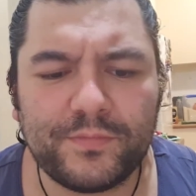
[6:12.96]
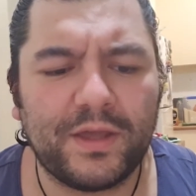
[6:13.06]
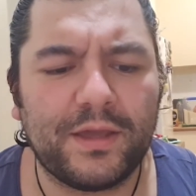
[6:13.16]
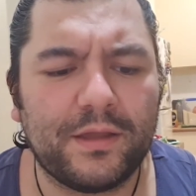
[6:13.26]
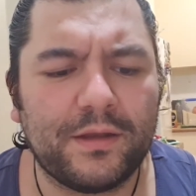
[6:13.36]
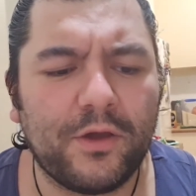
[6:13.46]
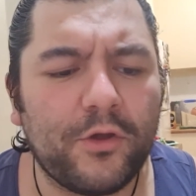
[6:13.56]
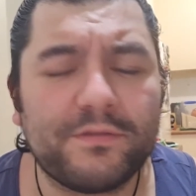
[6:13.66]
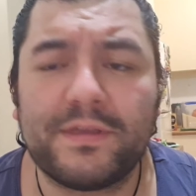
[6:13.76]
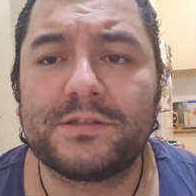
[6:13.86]
And it
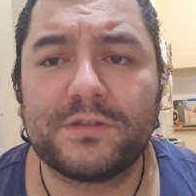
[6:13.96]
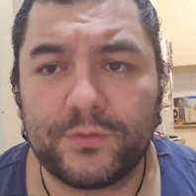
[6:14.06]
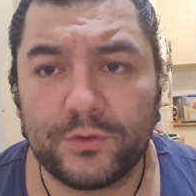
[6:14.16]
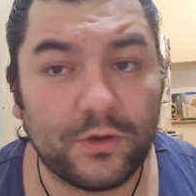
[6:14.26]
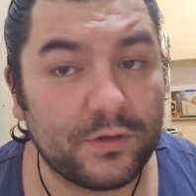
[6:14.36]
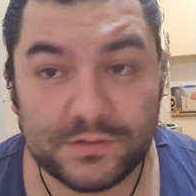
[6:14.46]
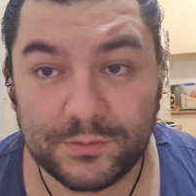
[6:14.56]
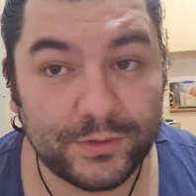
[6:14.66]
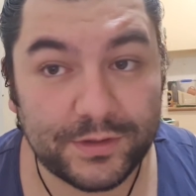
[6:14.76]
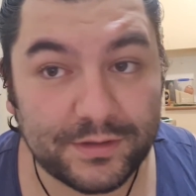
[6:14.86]
only takes a few dollars a
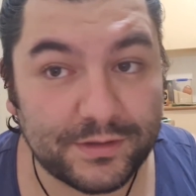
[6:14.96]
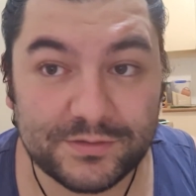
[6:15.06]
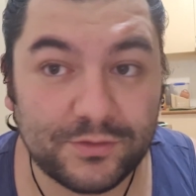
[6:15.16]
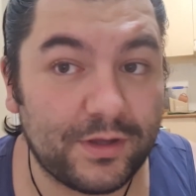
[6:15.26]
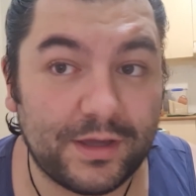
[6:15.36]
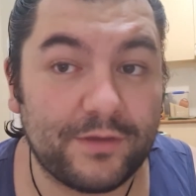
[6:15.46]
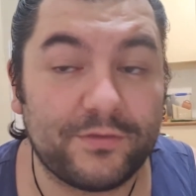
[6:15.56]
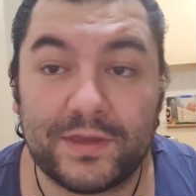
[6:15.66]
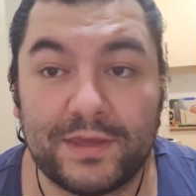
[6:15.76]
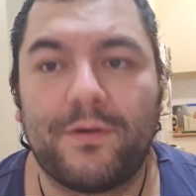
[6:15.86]
week. It's not like I have
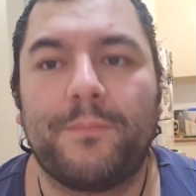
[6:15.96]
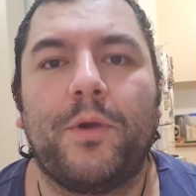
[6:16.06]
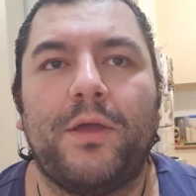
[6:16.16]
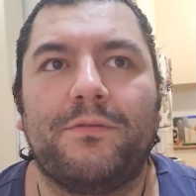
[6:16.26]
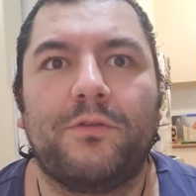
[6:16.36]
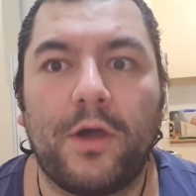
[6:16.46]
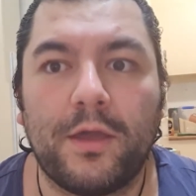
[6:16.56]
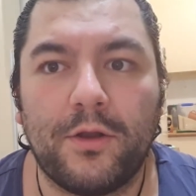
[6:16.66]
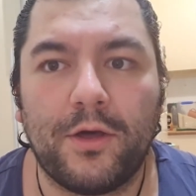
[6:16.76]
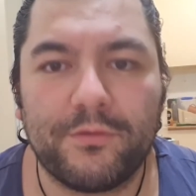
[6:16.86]
to give up my
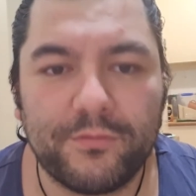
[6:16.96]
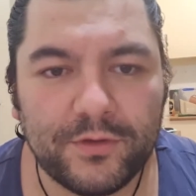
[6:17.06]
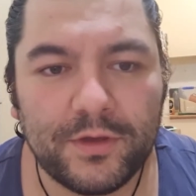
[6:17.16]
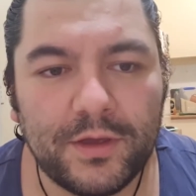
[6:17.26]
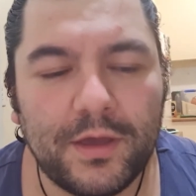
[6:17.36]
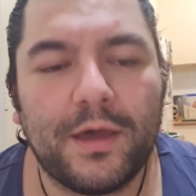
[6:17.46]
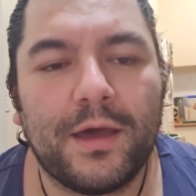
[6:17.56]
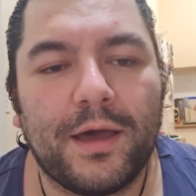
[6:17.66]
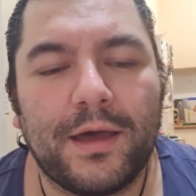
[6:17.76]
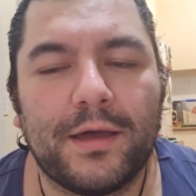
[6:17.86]
entire life
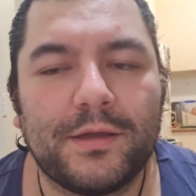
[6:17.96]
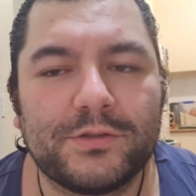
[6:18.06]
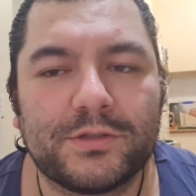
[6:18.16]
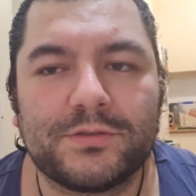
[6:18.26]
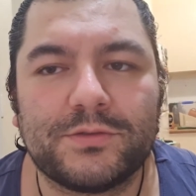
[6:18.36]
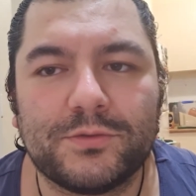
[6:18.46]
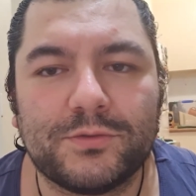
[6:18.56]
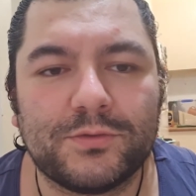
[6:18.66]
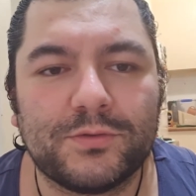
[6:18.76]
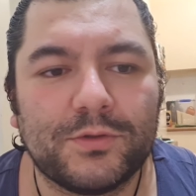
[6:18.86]
just
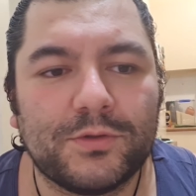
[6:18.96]
to